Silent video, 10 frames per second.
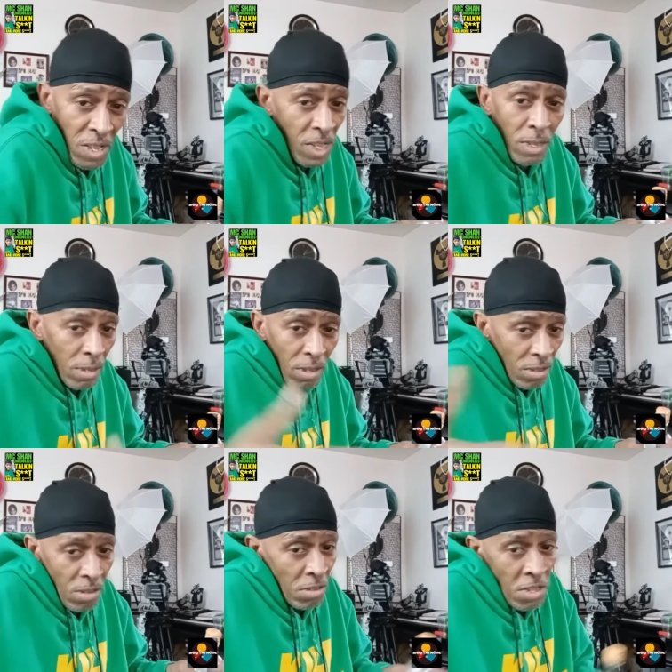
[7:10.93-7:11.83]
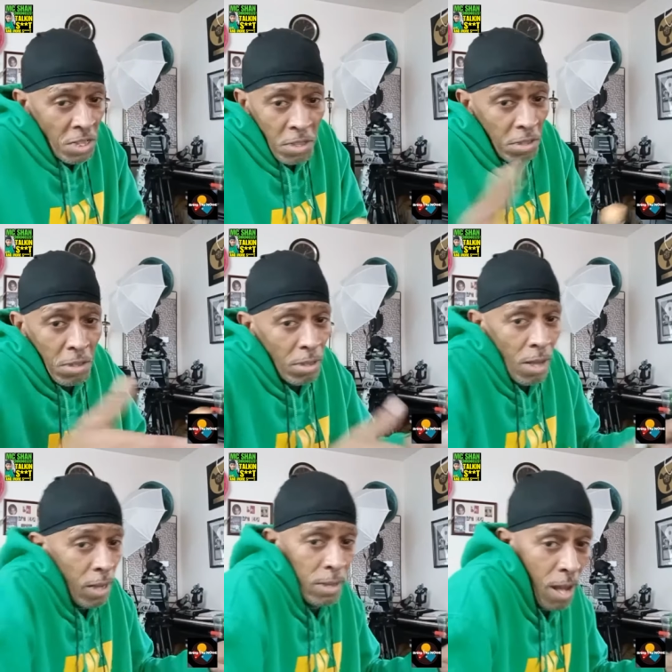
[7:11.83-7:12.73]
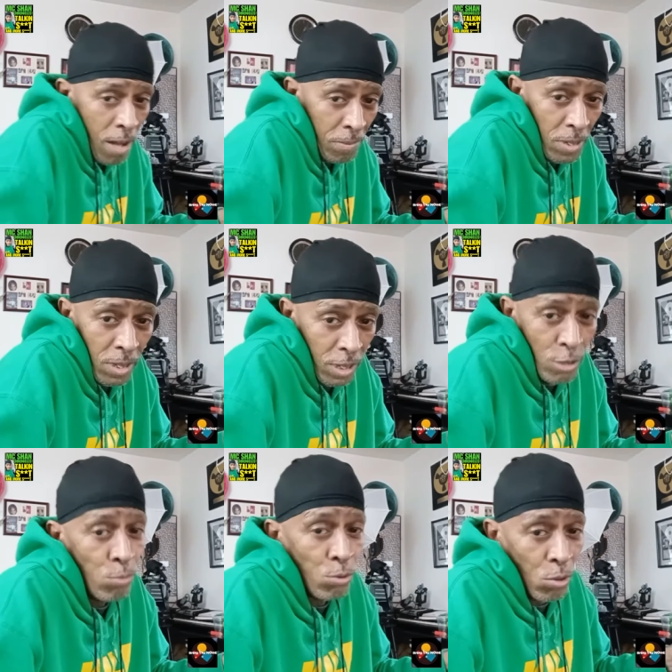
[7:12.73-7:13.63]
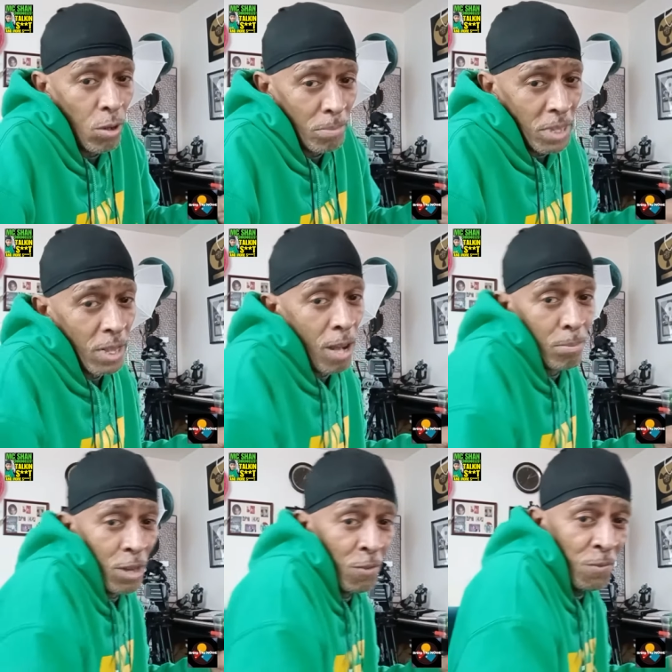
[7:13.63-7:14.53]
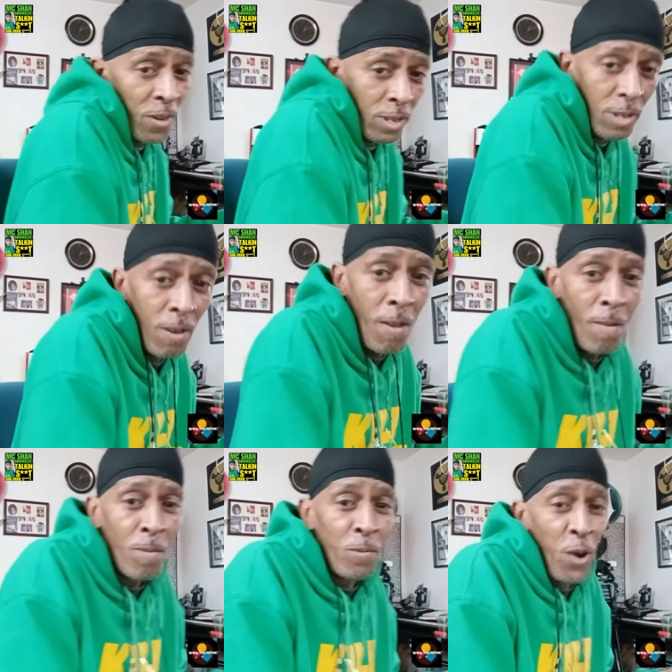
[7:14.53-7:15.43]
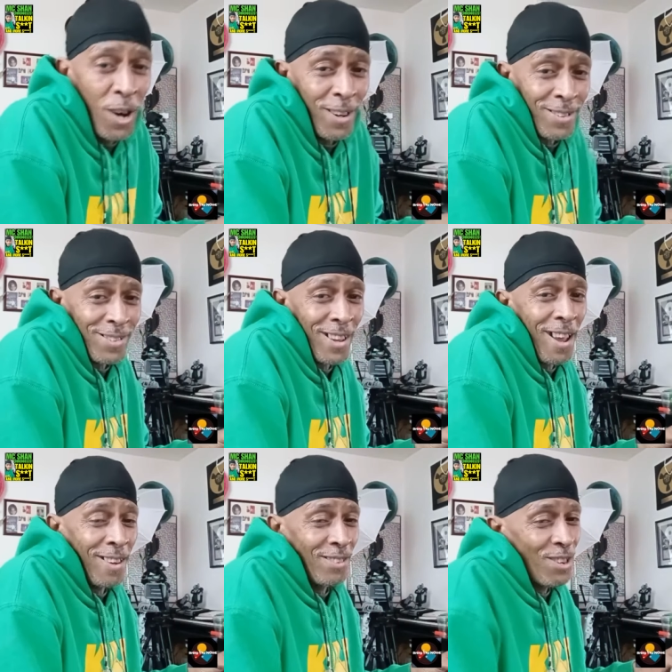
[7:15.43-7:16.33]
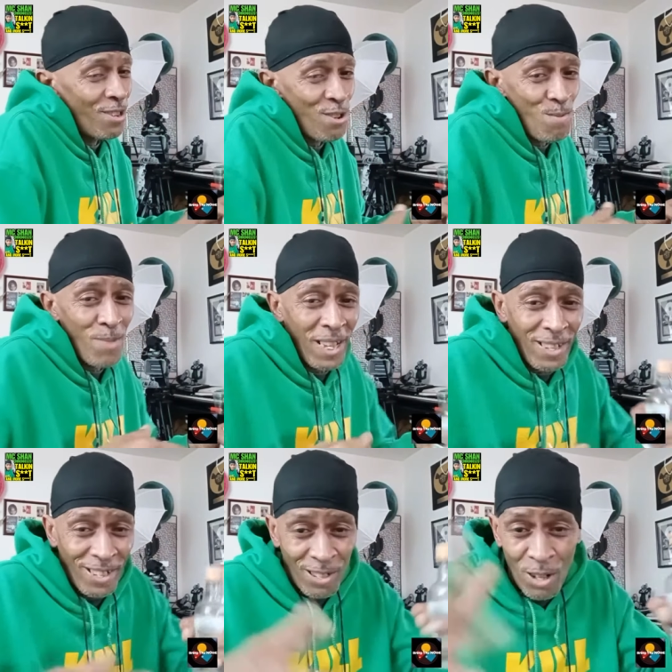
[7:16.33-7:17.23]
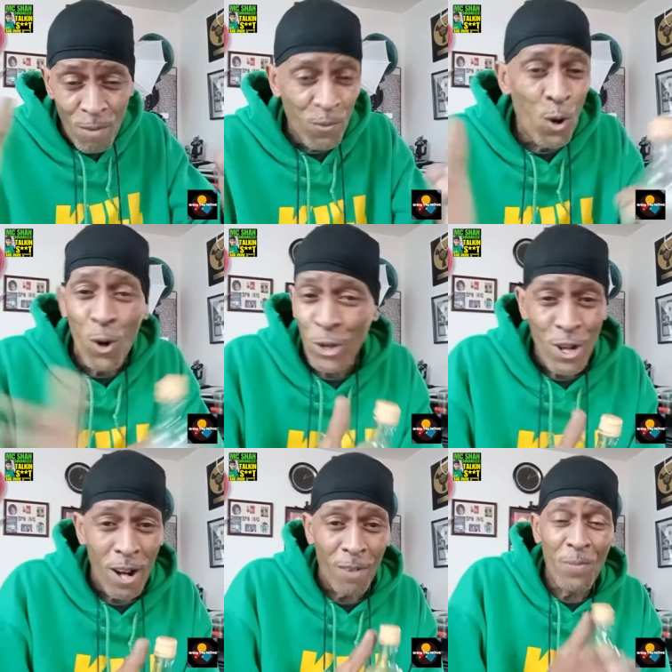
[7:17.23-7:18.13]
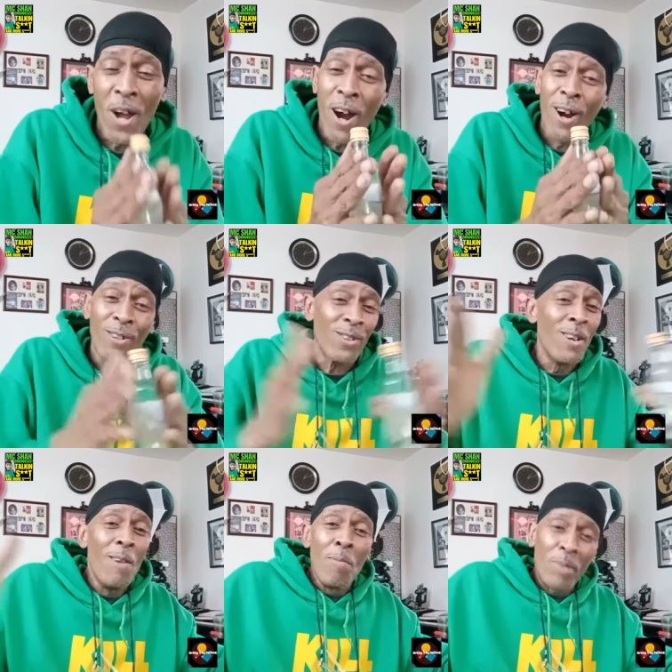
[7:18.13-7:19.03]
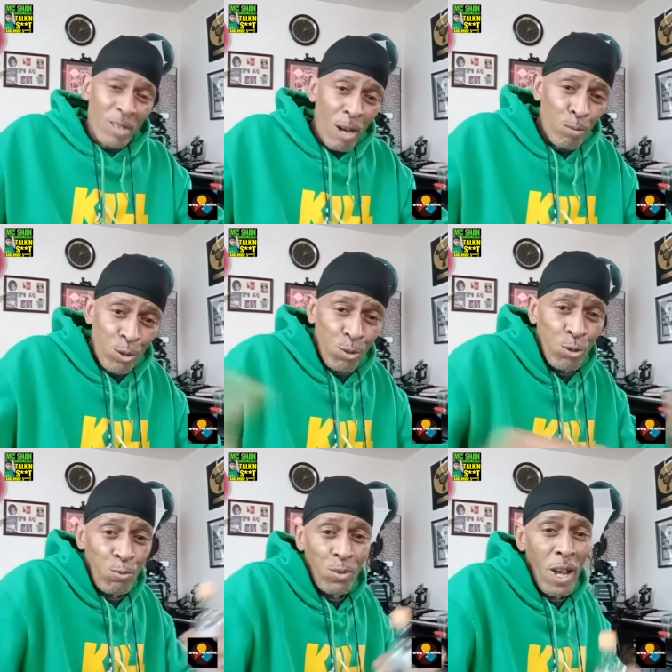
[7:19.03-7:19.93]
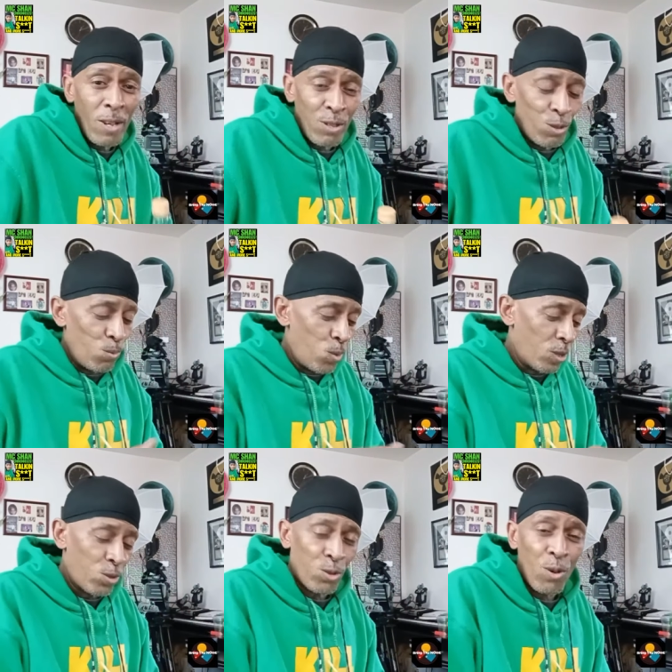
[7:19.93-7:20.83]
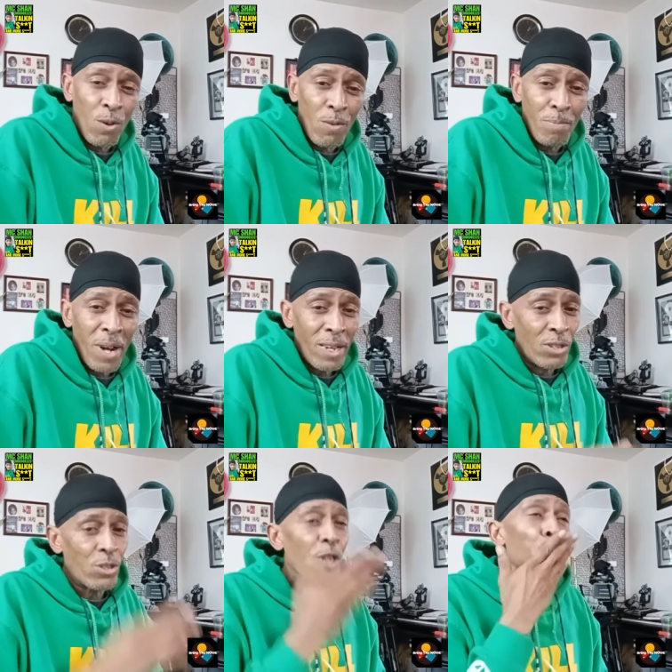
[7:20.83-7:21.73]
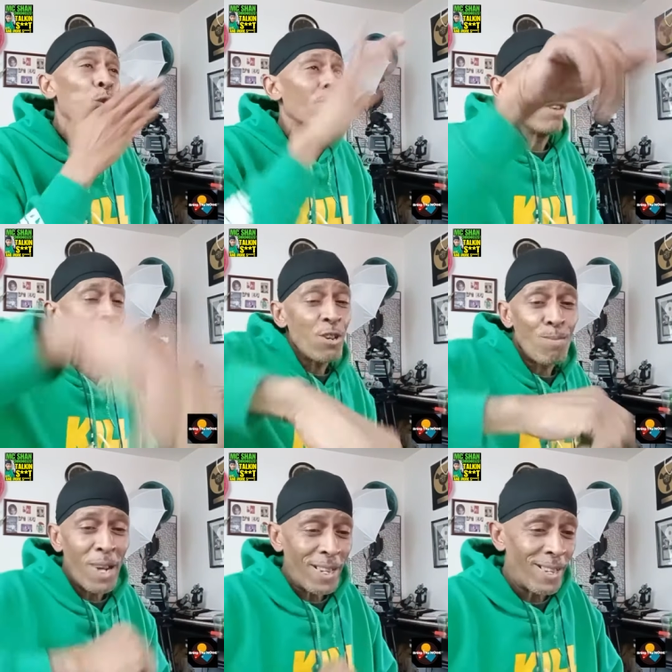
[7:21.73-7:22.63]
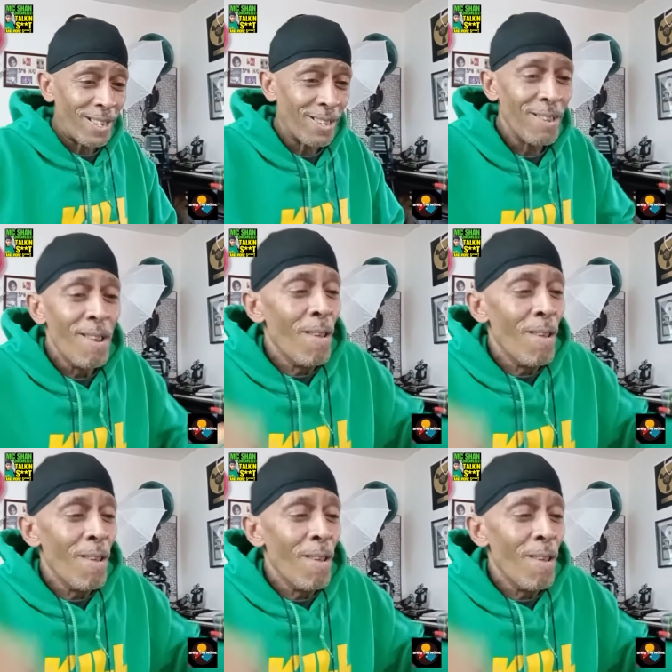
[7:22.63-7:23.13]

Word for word: need it than need it and not have it, nigga. You taught me that, motherfucker. Fuck that. Love you, my nigga. Love all y'all. NAS. But that was a 2001 story, Body G. Love you, my nigga.